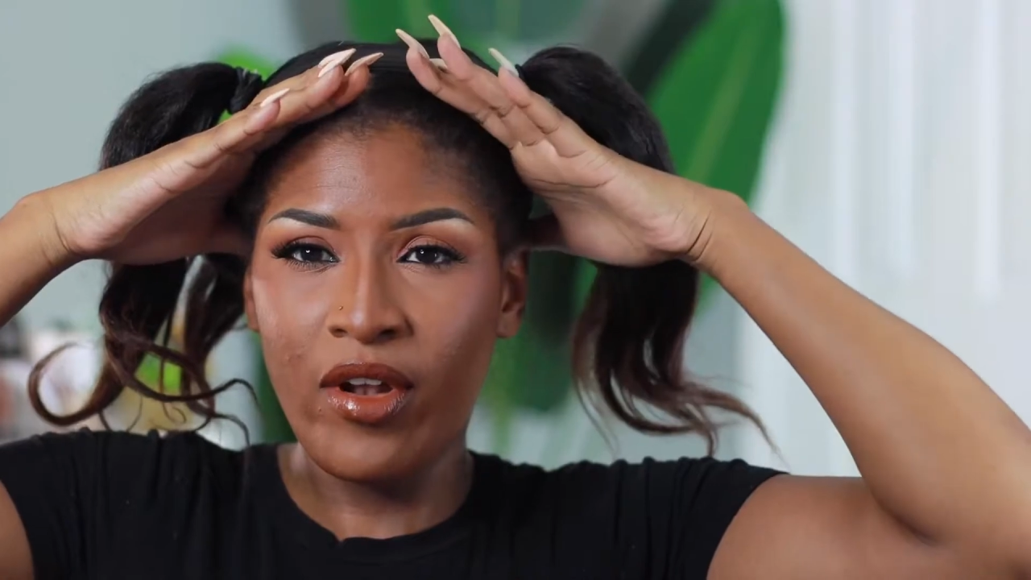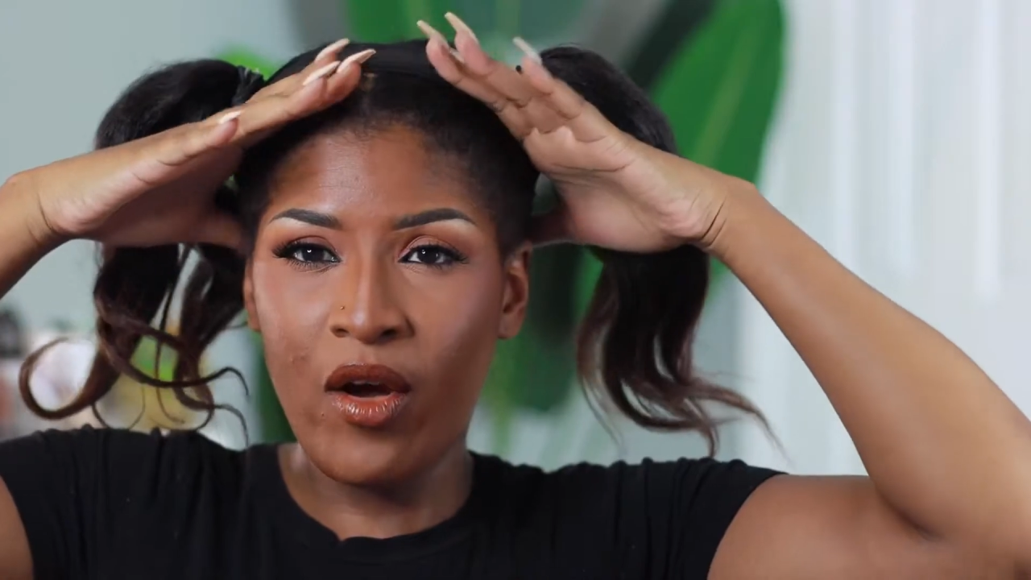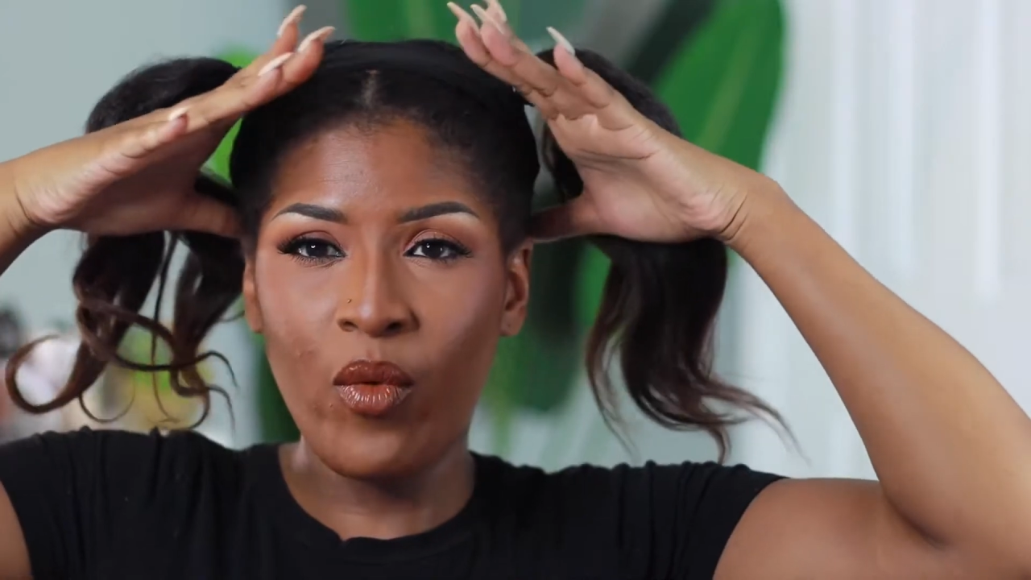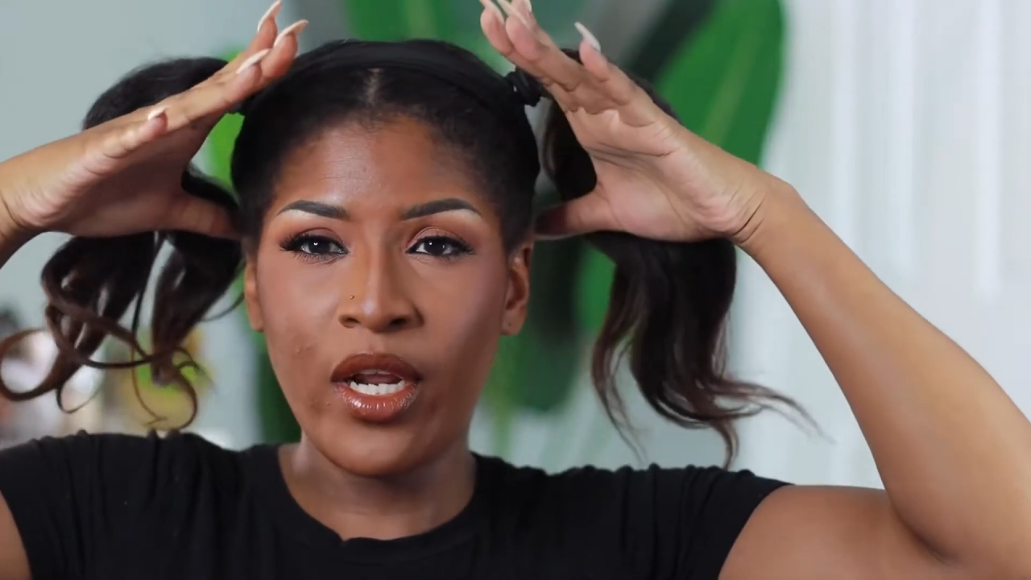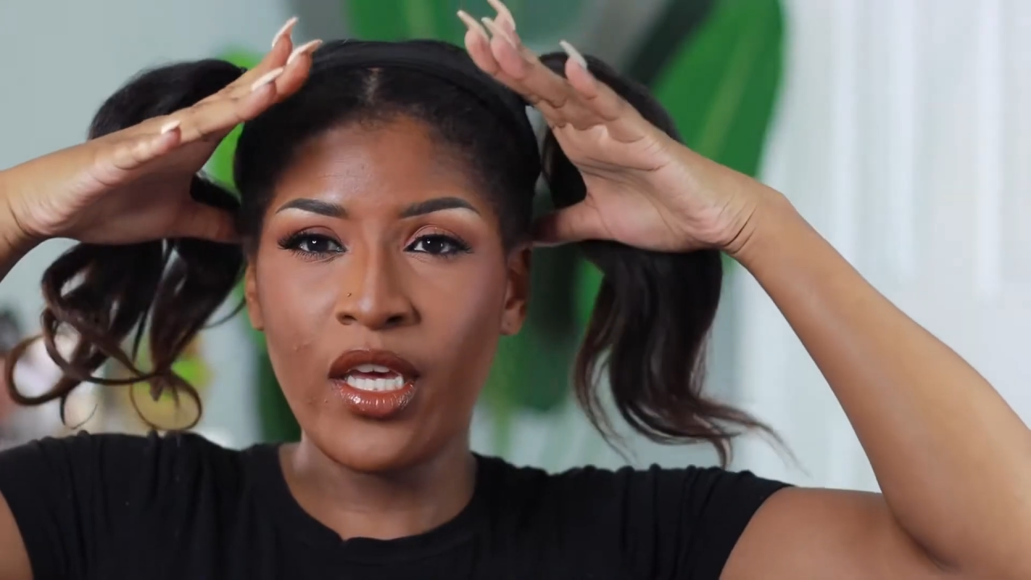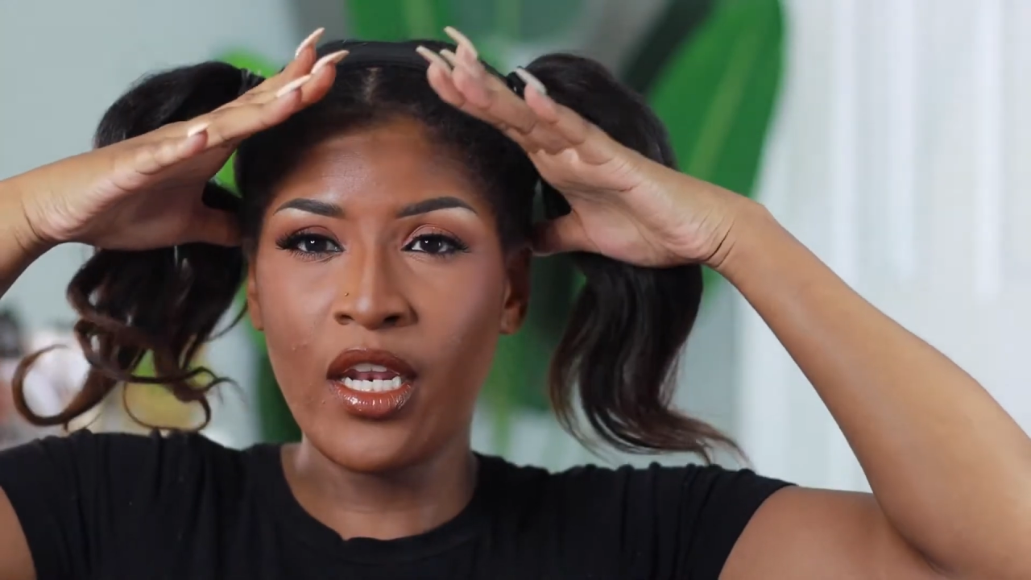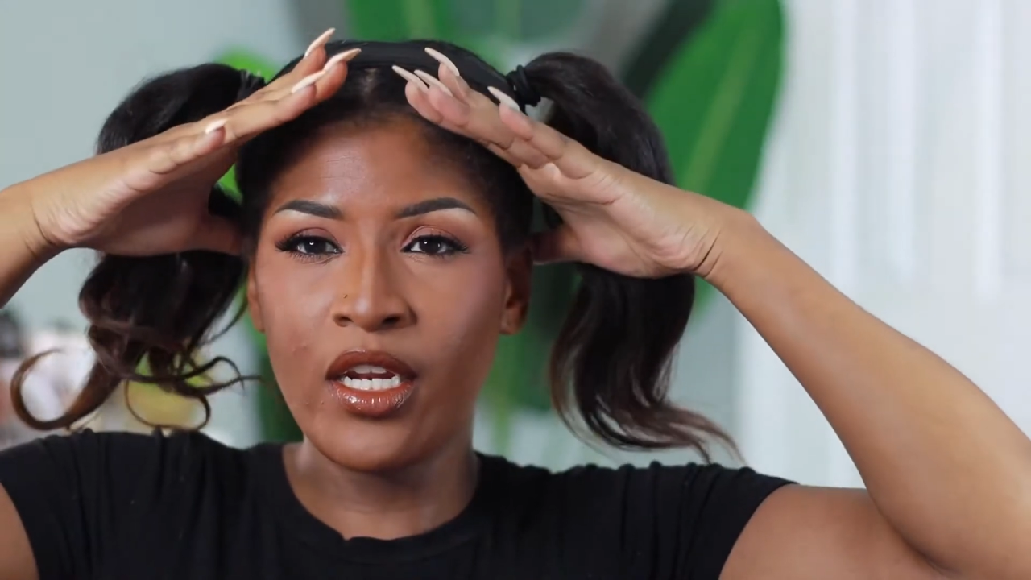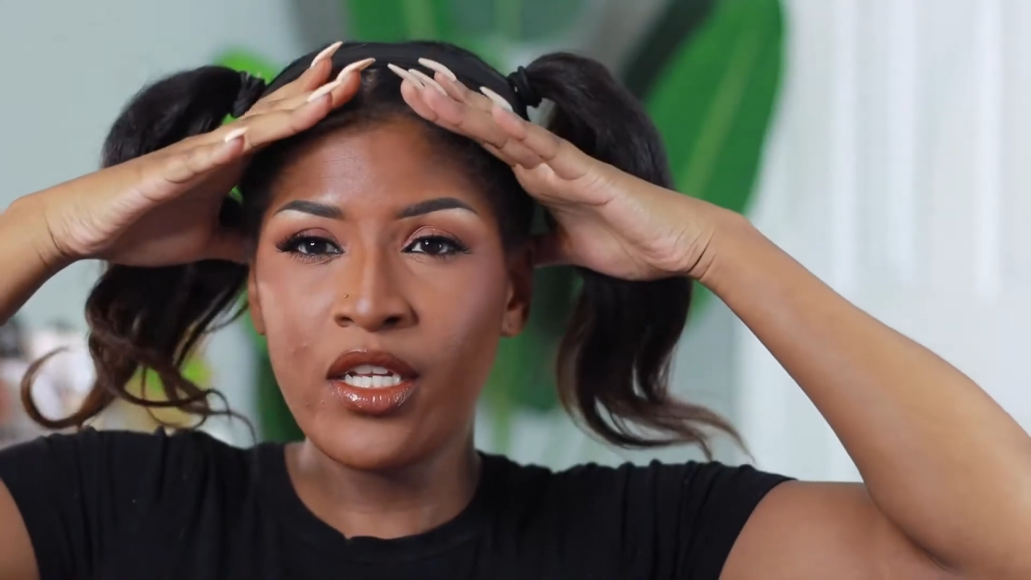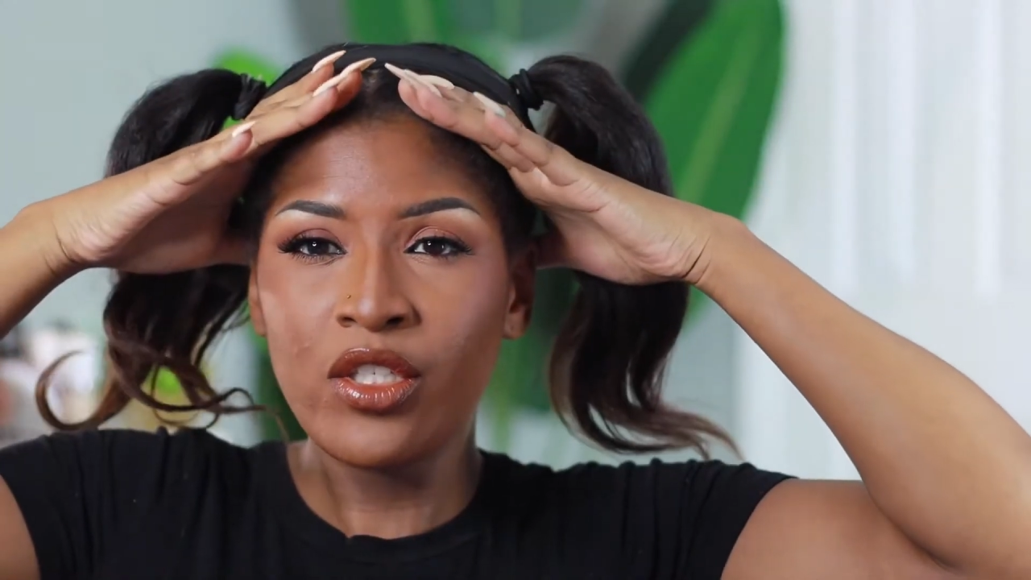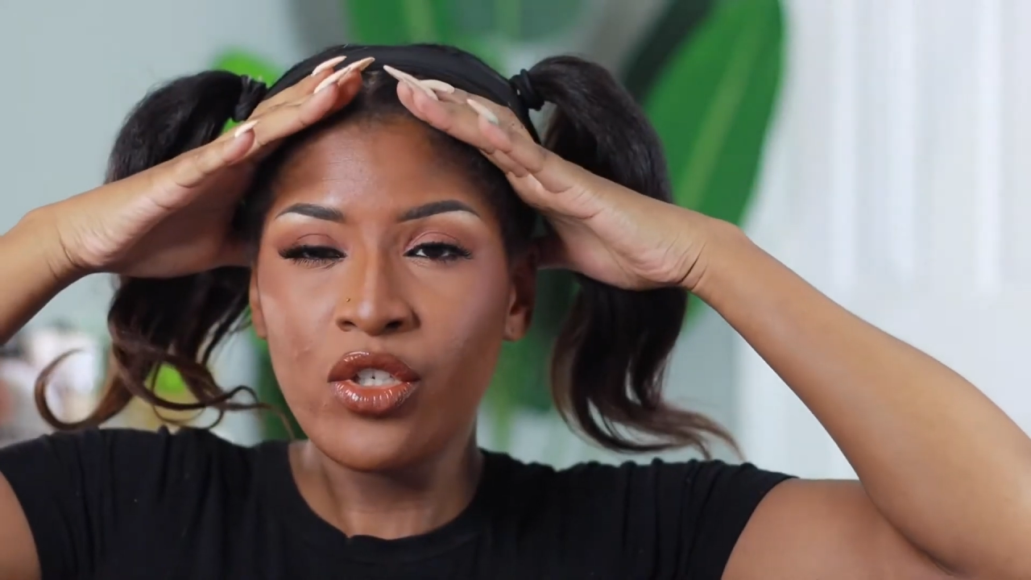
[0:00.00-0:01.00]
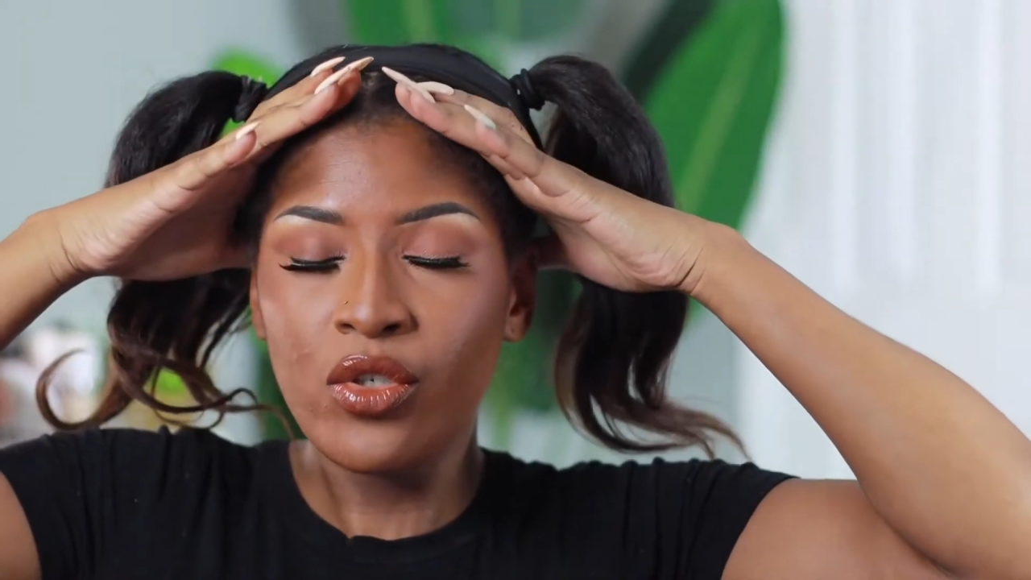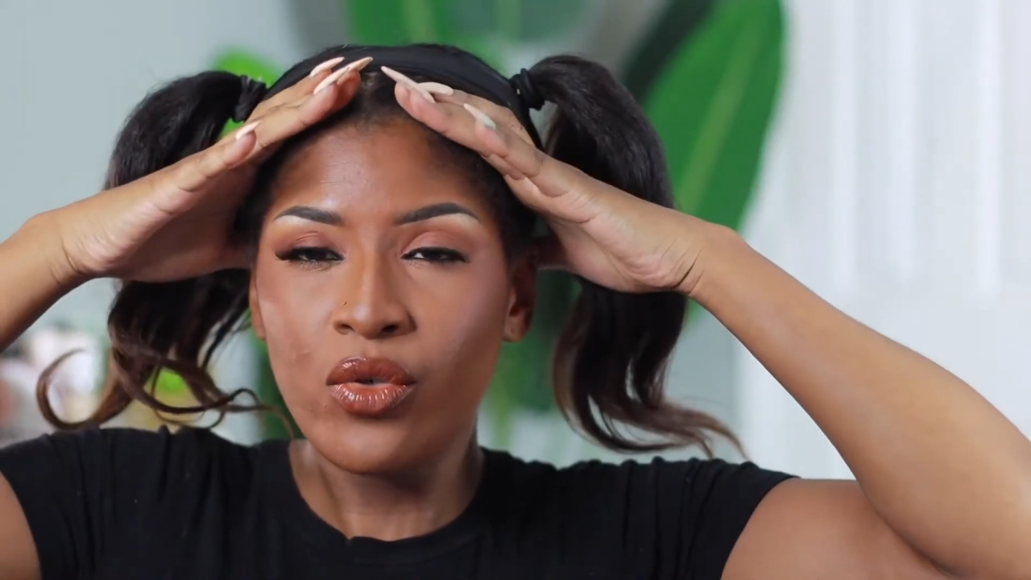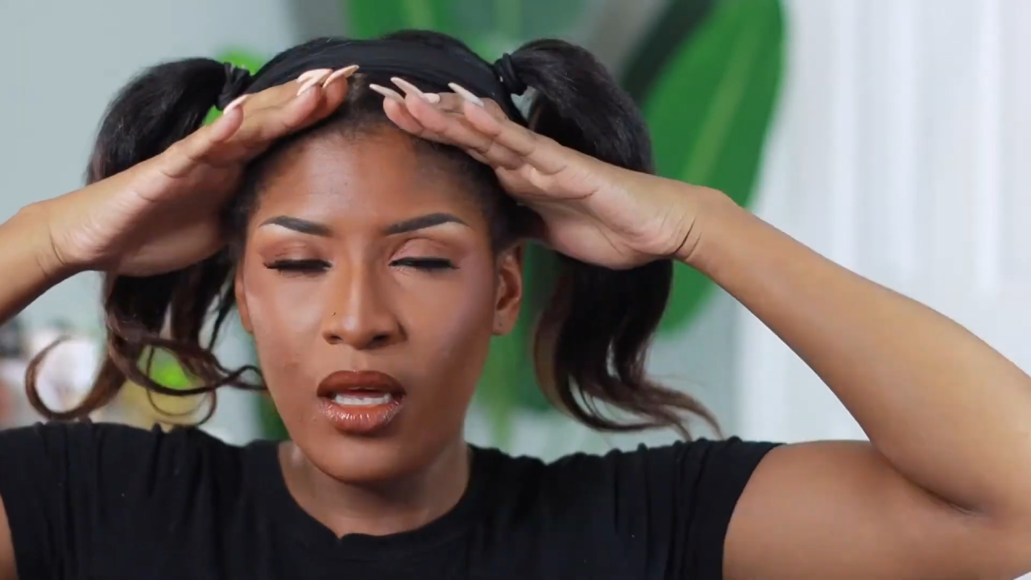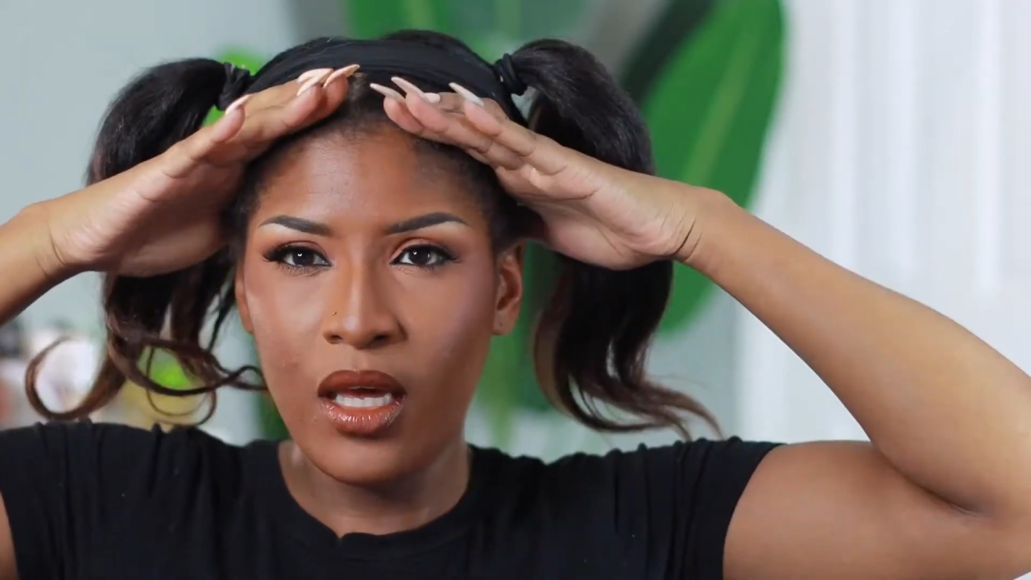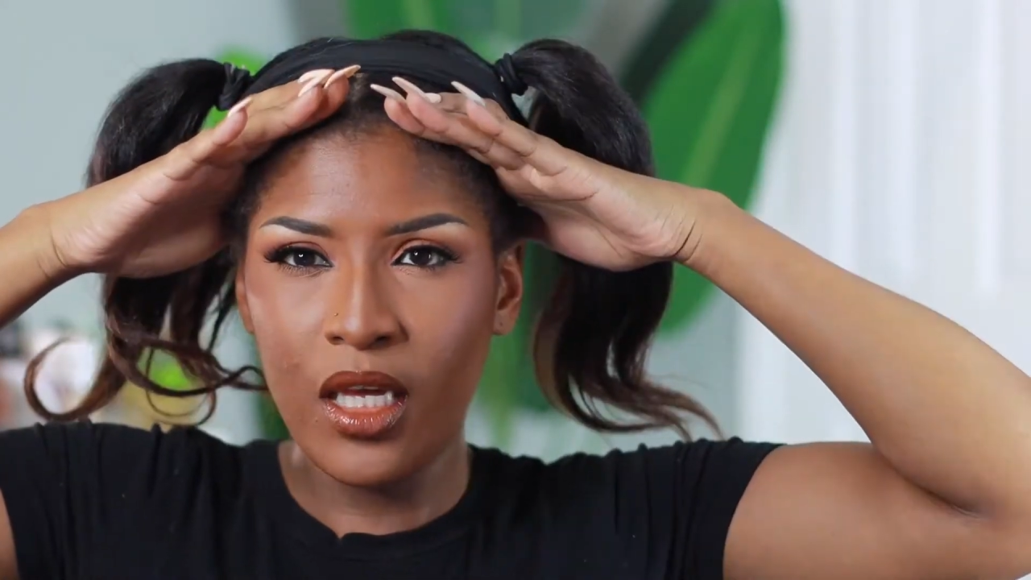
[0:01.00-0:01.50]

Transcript: that I want to get it into,